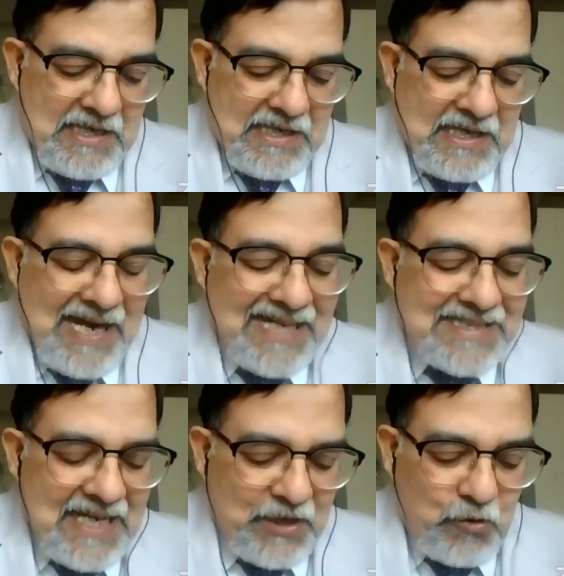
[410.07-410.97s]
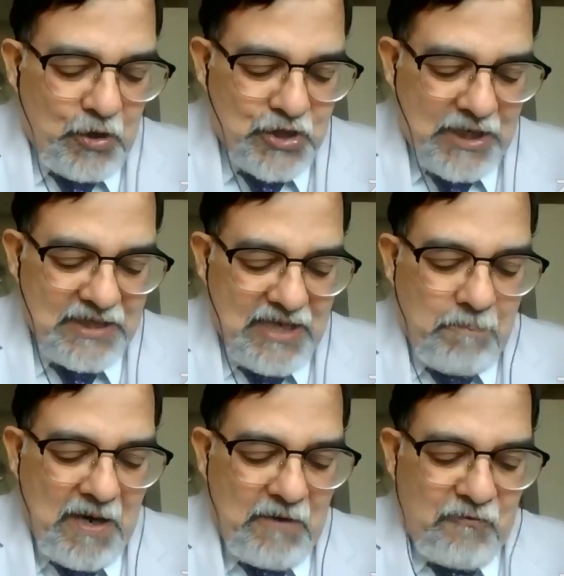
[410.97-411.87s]
As a High Court judge,
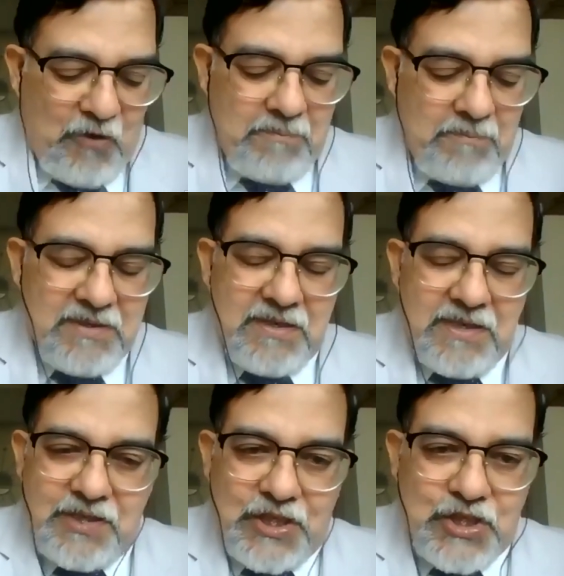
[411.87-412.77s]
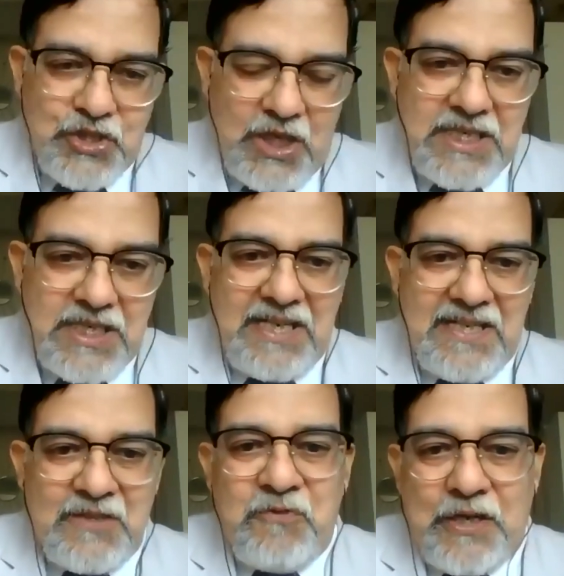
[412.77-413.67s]
apart from discharging
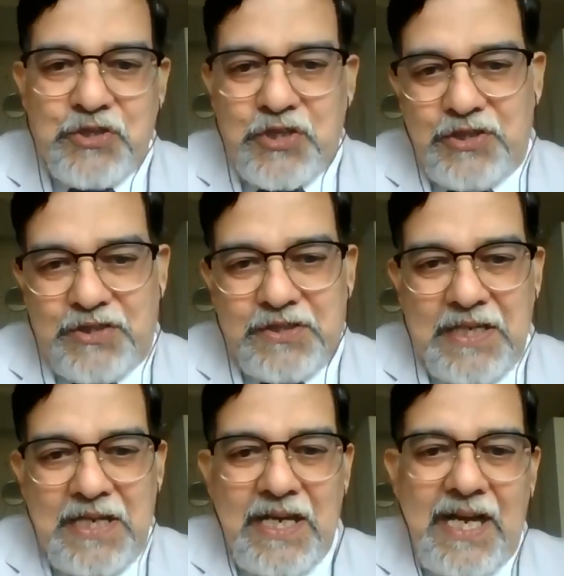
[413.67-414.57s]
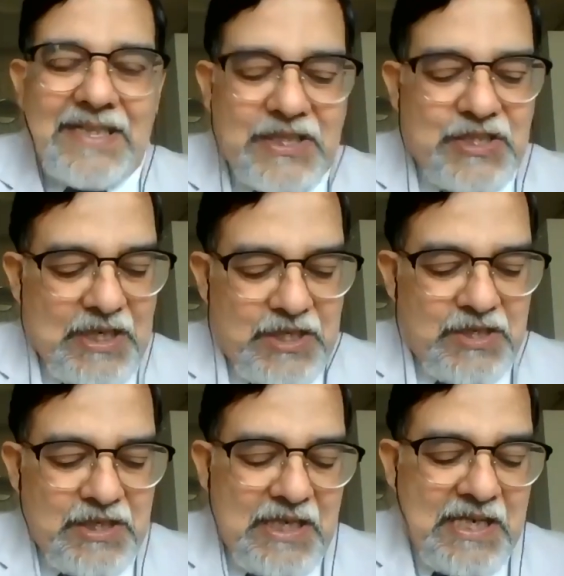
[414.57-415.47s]
his functions as a judge, he
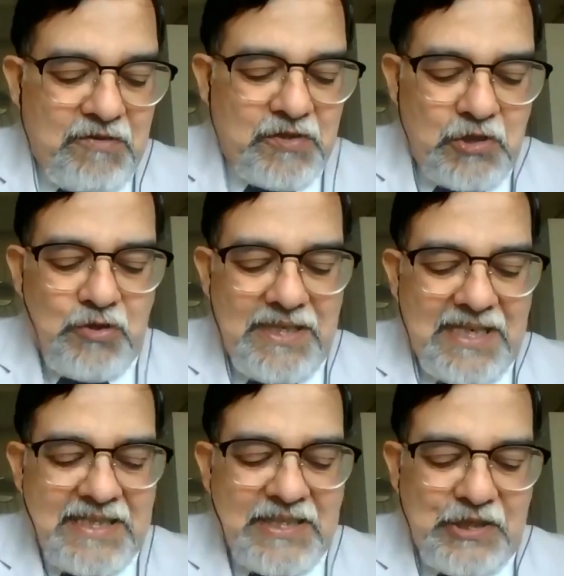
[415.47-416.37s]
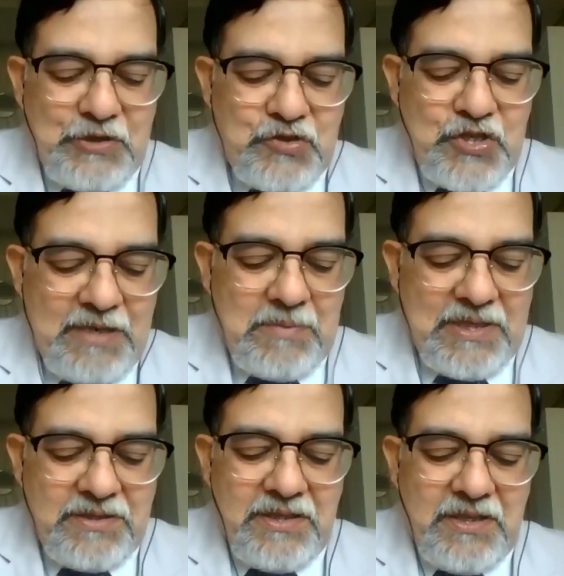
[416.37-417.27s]
was also an executive chairman
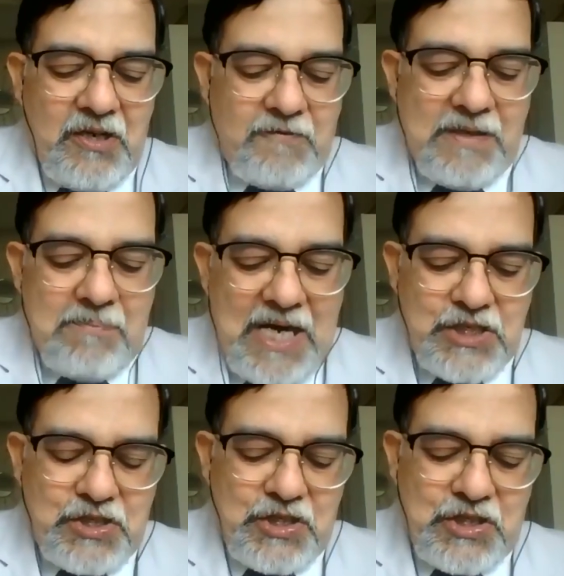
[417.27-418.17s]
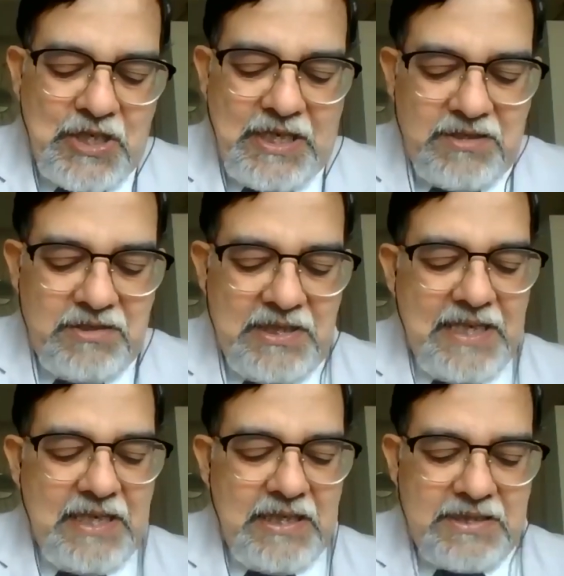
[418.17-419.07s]
of the Maharashtra State
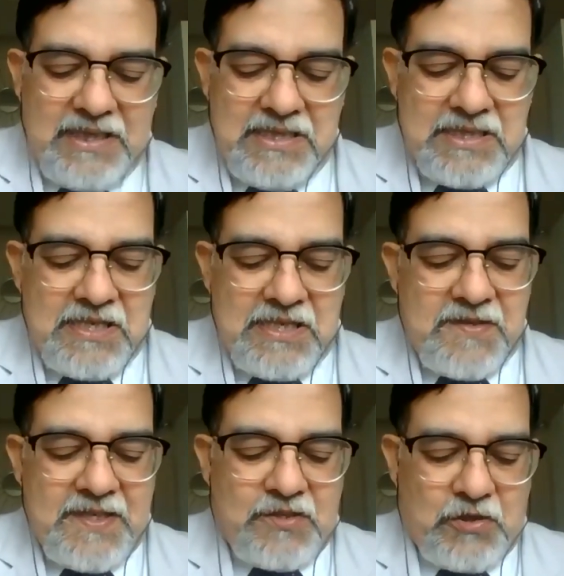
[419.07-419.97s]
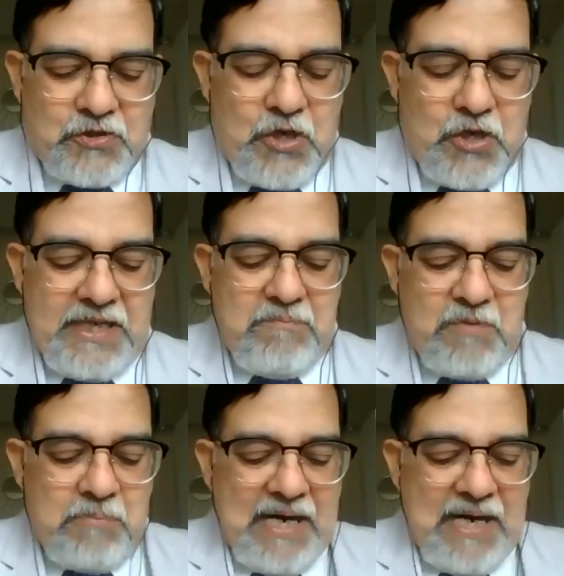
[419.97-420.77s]
Legal Services Authority, Mumbai,